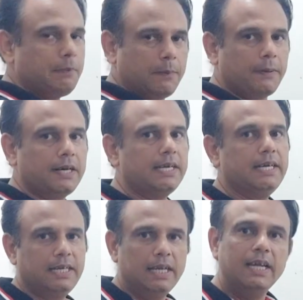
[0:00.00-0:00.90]
dependent.
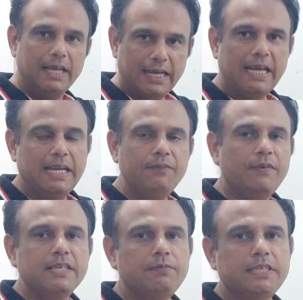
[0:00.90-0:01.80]
Any
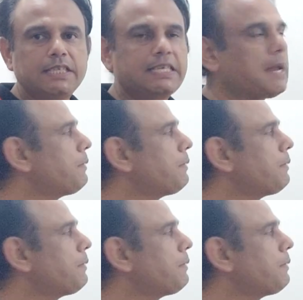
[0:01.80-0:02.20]
function which is time